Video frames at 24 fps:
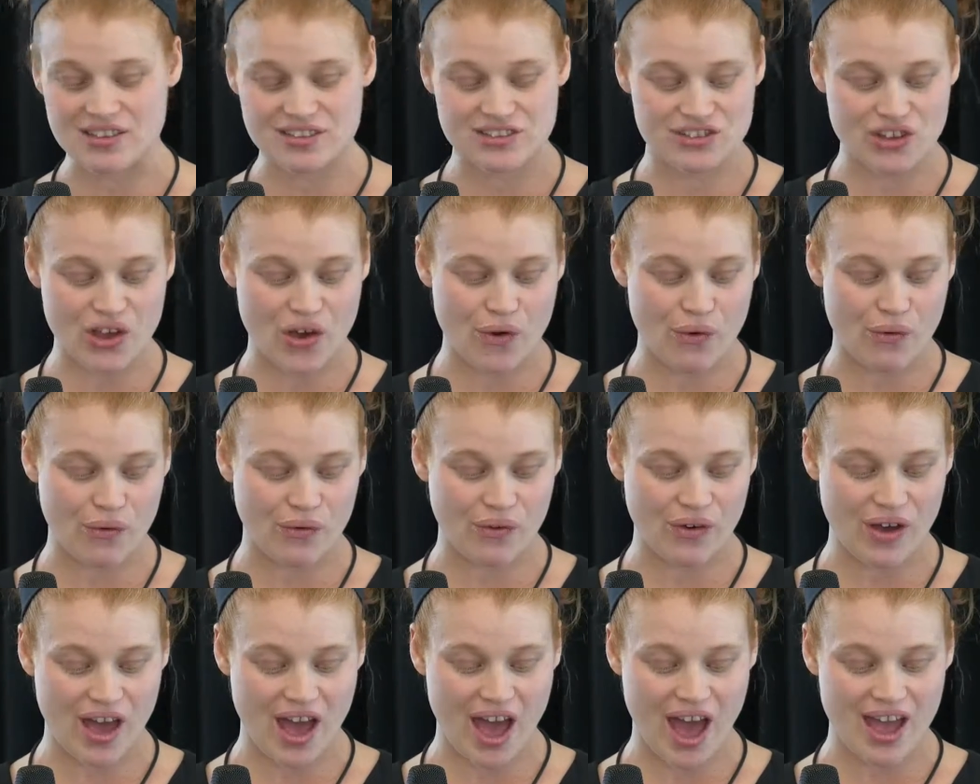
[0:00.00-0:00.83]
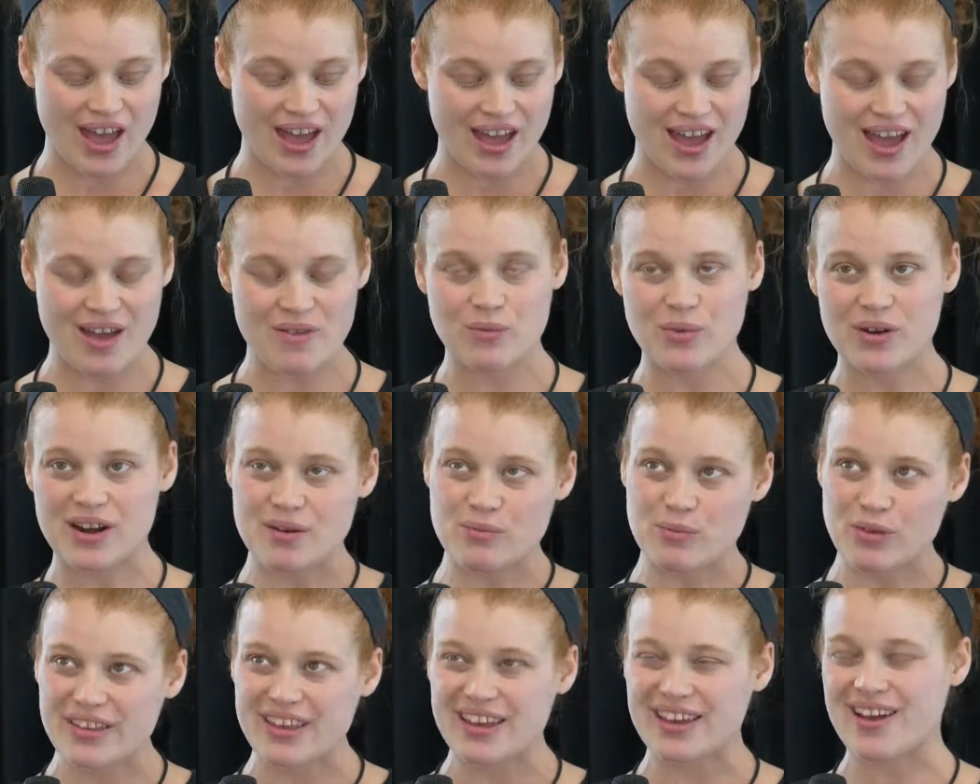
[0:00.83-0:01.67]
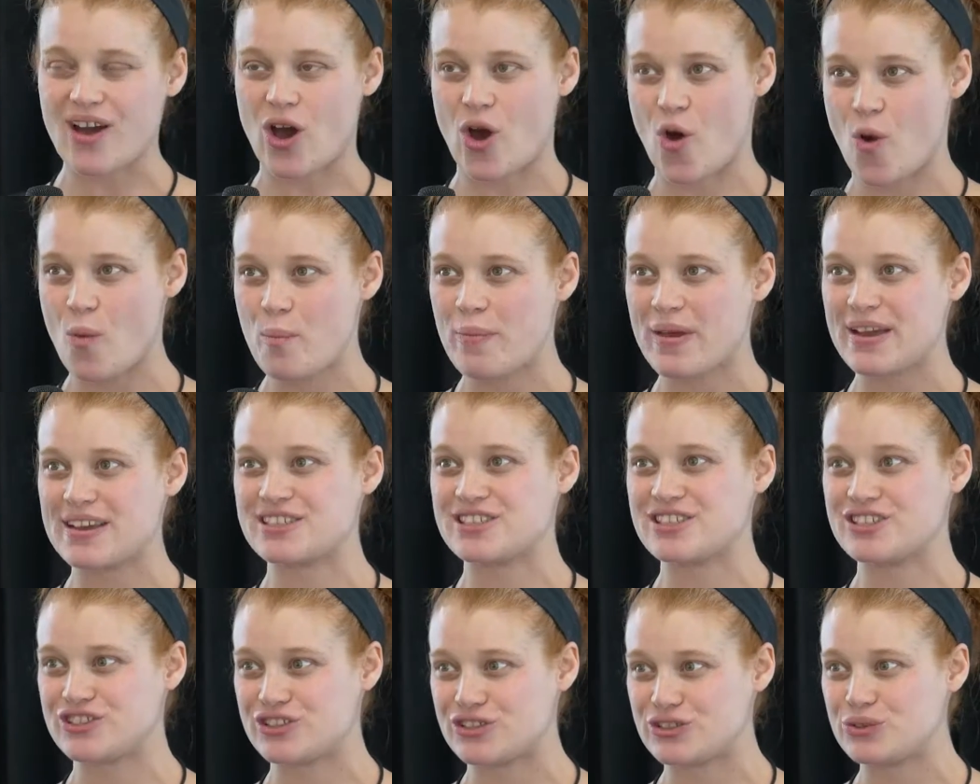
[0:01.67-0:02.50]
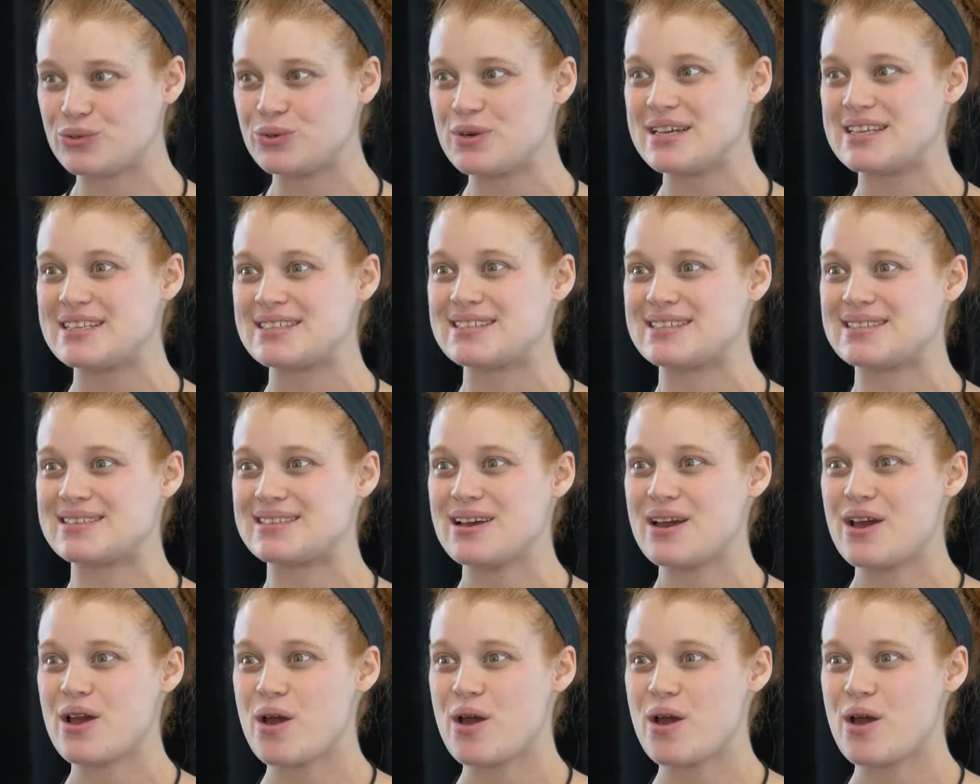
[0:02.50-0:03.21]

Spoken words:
So what I'm really hoping to do is